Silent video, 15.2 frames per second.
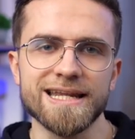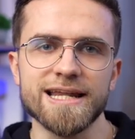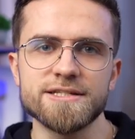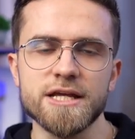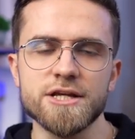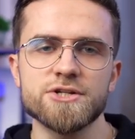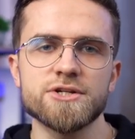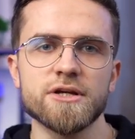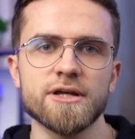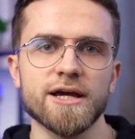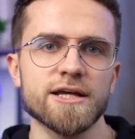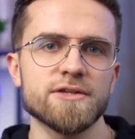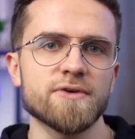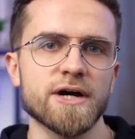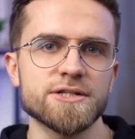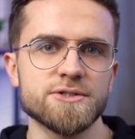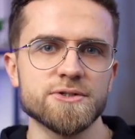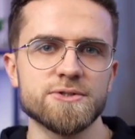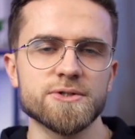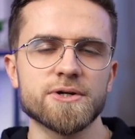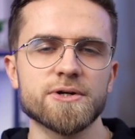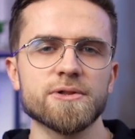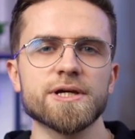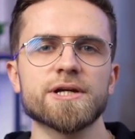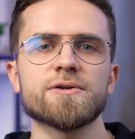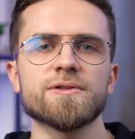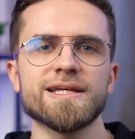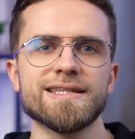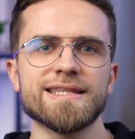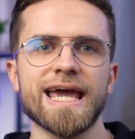In addition, I advise you to
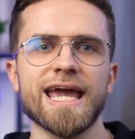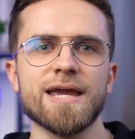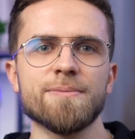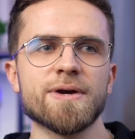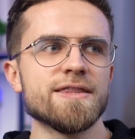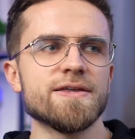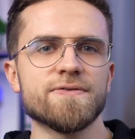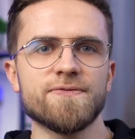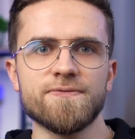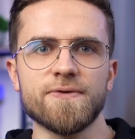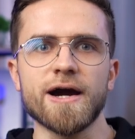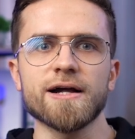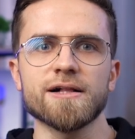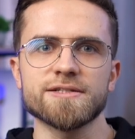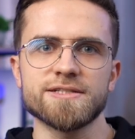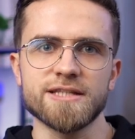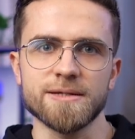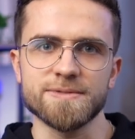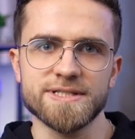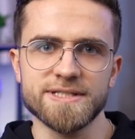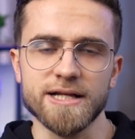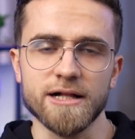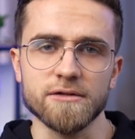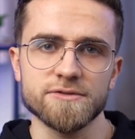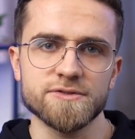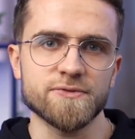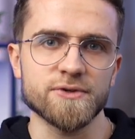clearly name the files themselves.